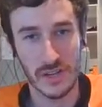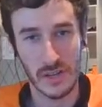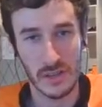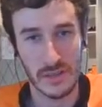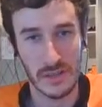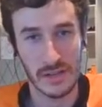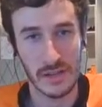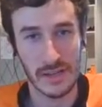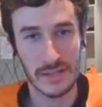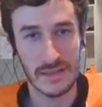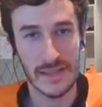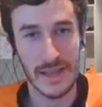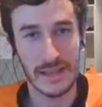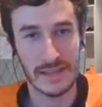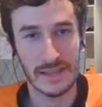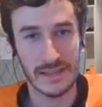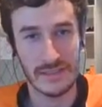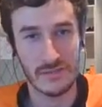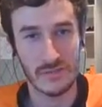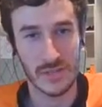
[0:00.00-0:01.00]
anything like
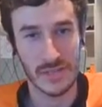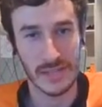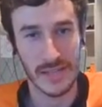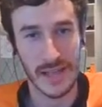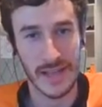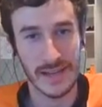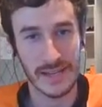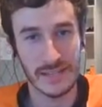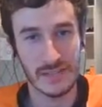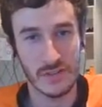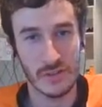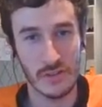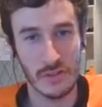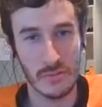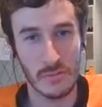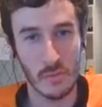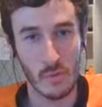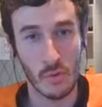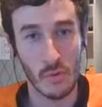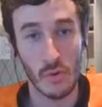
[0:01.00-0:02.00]
that that's really getting to
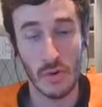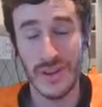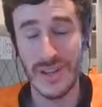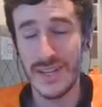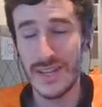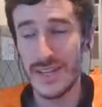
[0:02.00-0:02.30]
them, or